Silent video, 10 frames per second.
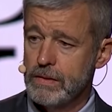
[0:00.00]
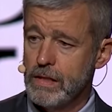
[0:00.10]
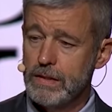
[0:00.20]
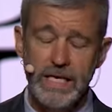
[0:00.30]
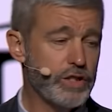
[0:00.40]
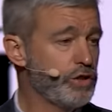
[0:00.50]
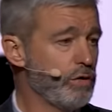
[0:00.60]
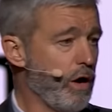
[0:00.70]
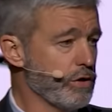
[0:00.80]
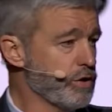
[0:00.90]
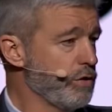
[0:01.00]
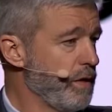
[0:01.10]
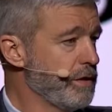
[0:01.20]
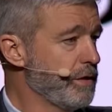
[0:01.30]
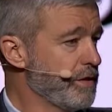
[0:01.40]
unless you also
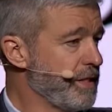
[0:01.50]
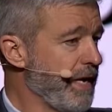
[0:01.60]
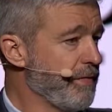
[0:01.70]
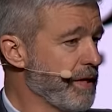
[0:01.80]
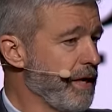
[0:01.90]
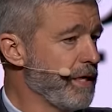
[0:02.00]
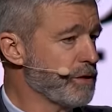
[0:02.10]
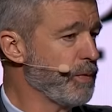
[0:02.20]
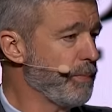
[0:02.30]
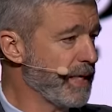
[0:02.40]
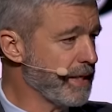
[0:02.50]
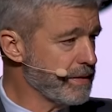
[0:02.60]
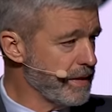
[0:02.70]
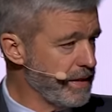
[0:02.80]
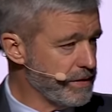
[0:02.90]
understand the gospel
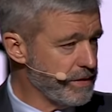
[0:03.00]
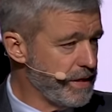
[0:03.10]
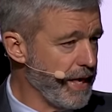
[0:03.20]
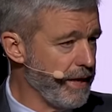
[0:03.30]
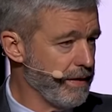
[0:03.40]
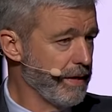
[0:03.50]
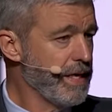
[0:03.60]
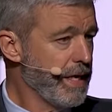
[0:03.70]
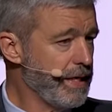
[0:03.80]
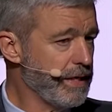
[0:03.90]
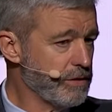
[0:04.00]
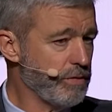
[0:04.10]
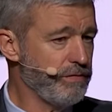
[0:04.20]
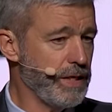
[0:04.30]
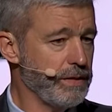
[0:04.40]
because it is there he is
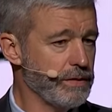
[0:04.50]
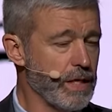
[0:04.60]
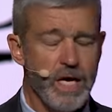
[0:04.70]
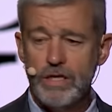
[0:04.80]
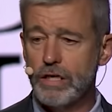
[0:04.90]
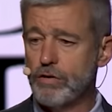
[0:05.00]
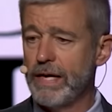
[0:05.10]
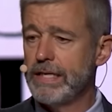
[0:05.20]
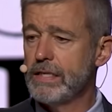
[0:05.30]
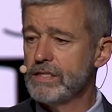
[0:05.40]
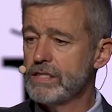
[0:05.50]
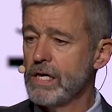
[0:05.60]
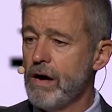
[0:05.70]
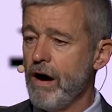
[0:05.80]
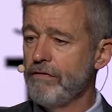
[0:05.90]
revealed. The
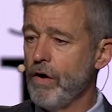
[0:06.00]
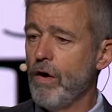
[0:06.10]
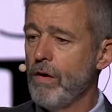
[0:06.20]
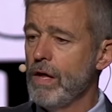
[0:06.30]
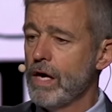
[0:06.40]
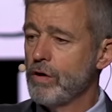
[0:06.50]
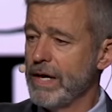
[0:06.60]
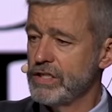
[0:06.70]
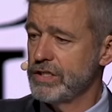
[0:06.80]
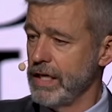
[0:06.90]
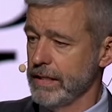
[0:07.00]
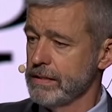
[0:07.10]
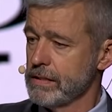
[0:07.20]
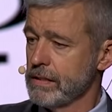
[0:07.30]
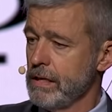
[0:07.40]
greatest of all
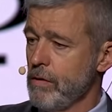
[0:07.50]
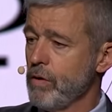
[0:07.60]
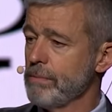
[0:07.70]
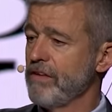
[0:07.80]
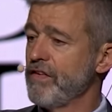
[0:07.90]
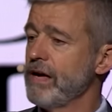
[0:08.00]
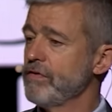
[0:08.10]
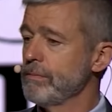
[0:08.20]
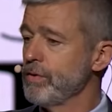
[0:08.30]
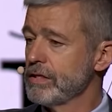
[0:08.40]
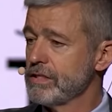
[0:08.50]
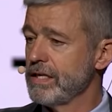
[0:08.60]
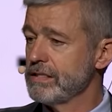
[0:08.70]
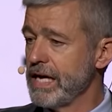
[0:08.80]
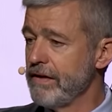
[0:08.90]
questions. One of my favorite books
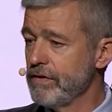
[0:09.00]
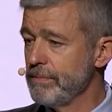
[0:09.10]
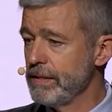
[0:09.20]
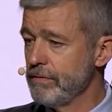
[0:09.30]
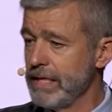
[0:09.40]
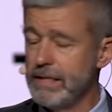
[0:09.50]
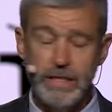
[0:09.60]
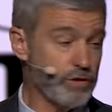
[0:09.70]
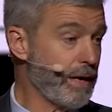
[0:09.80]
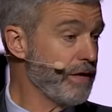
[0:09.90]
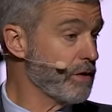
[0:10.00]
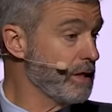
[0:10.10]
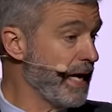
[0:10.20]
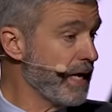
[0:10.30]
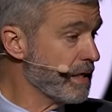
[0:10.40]
that has ever been written. It's rather
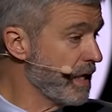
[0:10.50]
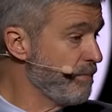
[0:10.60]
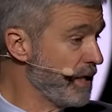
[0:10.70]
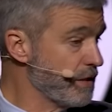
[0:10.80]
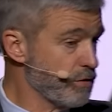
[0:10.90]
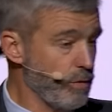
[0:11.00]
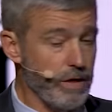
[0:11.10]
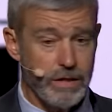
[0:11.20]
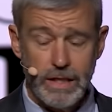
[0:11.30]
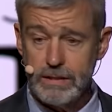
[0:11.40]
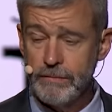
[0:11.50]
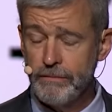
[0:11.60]
lengthy, but it's worth it.